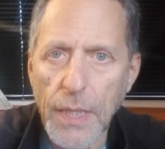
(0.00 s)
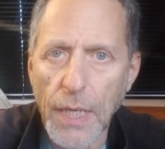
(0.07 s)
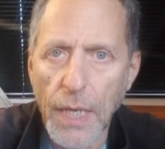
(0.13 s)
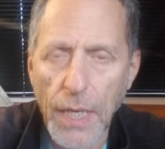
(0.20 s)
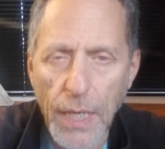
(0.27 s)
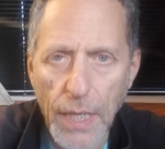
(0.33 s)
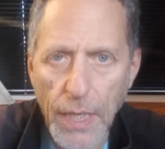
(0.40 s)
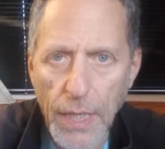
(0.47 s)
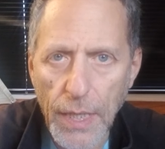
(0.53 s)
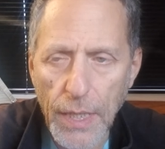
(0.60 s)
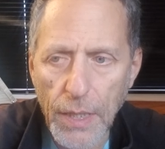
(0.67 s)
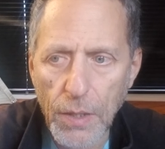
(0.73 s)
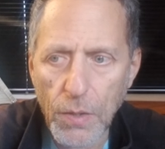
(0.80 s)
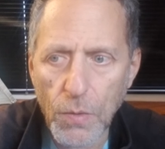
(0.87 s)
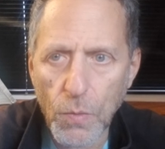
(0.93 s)

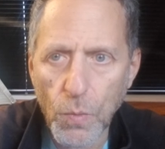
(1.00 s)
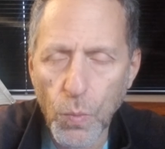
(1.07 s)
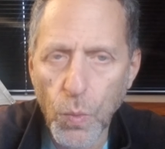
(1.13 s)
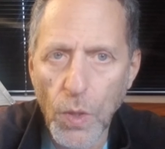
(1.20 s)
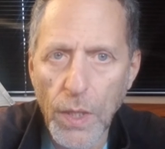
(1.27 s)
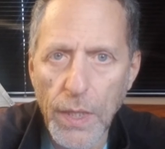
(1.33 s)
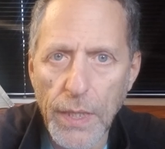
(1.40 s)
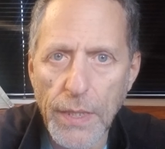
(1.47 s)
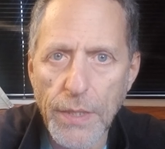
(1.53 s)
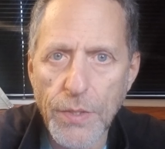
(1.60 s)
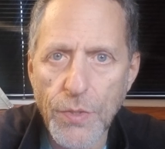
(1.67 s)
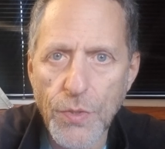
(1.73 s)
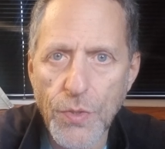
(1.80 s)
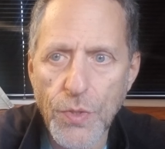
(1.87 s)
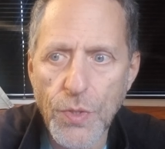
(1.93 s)
I
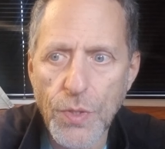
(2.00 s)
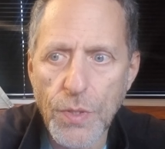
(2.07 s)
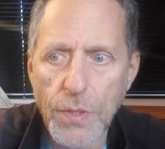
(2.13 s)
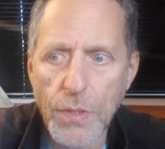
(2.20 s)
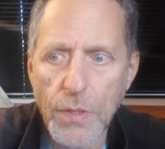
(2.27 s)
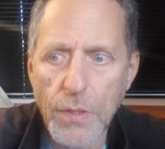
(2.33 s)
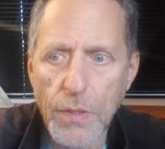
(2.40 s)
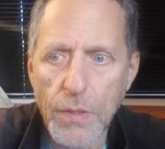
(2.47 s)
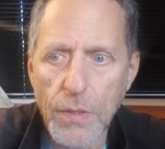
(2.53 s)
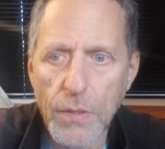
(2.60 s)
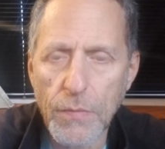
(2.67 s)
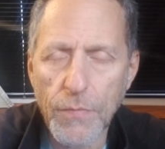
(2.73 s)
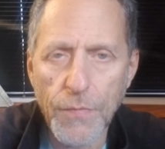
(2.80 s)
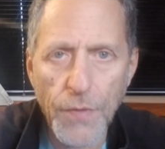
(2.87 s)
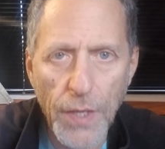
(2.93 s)
was
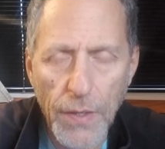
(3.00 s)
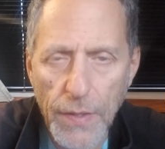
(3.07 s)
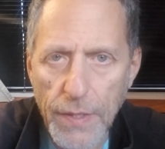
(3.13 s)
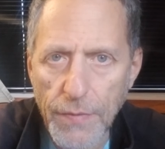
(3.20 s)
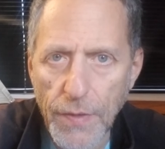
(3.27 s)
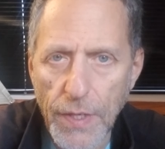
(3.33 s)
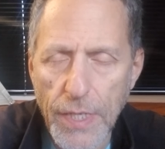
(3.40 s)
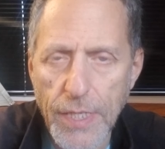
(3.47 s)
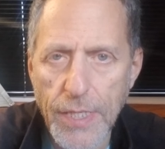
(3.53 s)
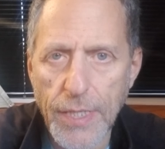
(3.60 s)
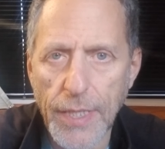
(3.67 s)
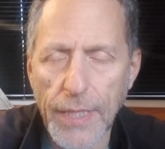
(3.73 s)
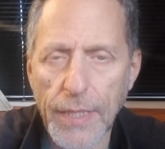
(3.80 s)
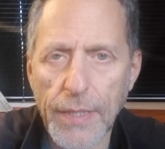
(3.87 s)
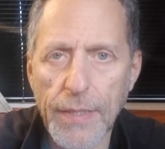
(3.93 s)
very, very
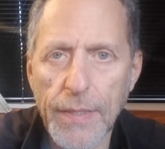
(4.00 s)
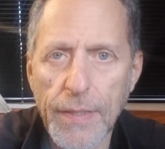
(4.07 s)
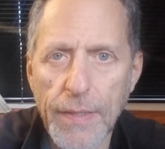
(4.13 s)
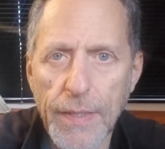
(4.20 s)
sick.